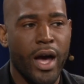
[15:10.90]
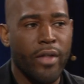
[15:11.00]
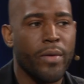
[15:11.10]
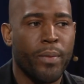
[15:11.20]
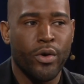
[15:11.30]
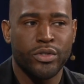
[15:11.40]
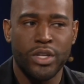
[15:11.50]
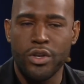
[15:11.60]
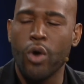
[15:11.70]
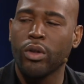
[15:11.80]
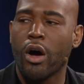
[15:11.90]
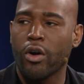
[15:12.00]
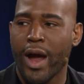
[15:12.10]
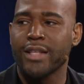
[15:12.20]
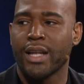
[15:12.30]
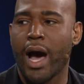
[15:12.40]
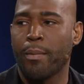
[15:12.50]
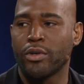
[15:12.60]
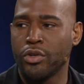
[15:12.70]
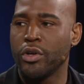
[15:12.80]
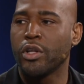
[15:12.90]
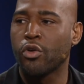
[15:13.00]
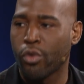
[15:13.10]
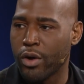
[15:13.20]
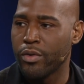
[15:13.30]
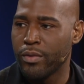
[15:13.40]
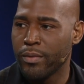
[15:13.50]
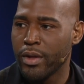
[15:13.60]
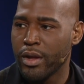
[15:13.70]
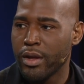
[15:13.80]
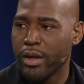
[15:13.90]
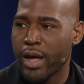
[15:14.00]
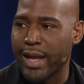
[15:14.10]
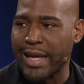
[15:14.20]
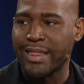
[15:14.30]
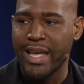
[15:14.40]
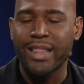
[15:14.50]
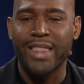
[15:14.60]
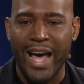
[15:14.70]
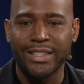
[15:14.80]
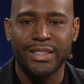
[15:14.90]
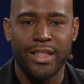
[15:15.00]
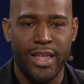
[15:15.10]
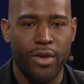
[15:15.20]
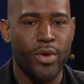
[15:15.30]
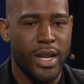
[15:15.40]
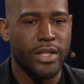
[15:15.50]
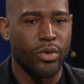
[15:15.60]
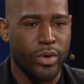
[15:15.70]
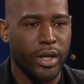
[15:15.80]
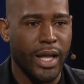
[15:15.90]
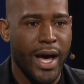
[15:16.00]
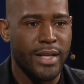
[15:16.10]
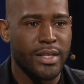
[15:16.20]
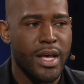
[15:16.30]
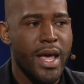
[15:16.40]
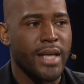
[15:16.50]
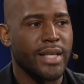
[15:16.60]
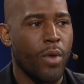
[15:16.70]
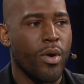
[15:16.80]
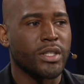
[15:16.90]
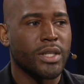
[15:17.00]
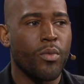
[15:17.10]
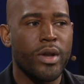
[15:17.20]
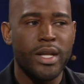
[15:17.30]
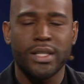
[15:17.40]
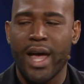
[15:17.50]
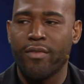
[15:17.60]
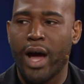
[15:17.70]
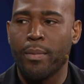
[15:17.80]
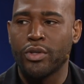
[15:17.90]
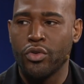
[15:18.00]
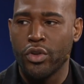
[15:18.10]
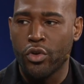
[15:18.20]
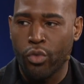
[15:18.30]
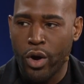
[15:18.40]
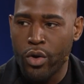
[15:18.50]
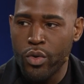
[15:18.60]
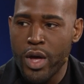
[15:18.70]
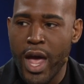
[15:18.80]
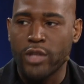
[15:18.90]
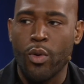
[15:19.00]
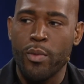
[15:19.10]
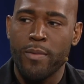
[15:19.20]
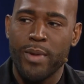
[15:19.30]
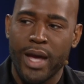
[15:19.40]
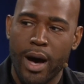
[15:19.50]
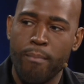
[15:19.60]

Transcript: other person no longer has an opportunity to grow. And I think that's the thing we need to realize, is that when someone doesn't have an opportunity to grow is when we become